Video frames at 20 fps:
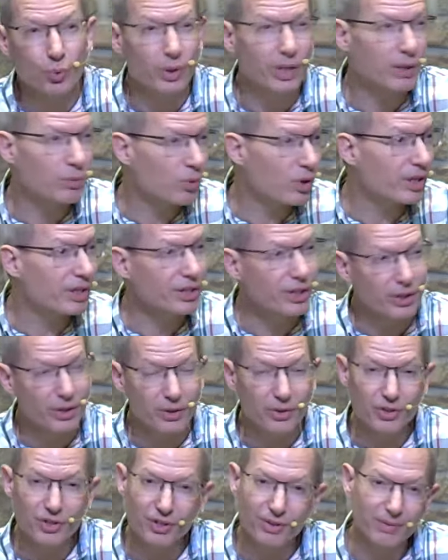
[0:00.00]
21
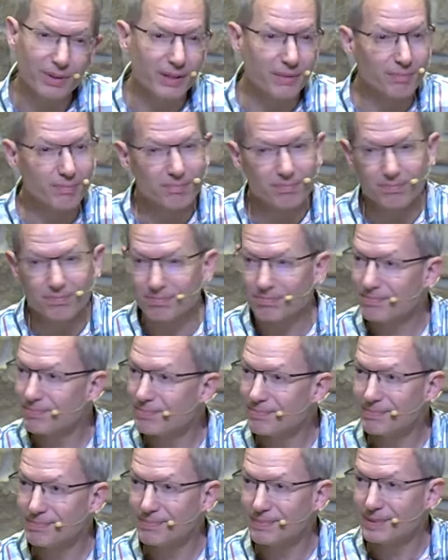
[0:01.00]
years
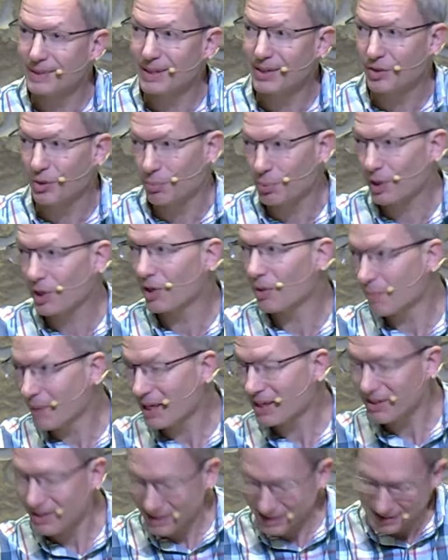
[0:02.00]
in the prayer
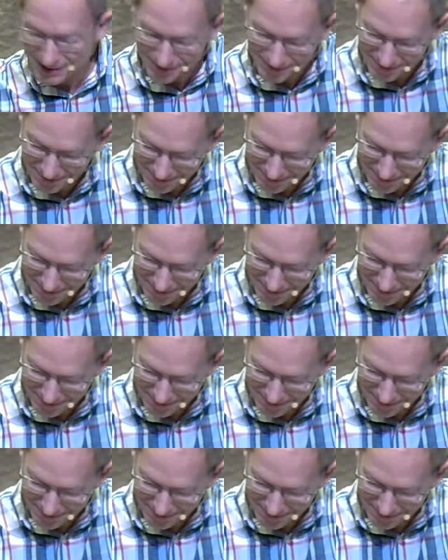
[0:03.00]
making.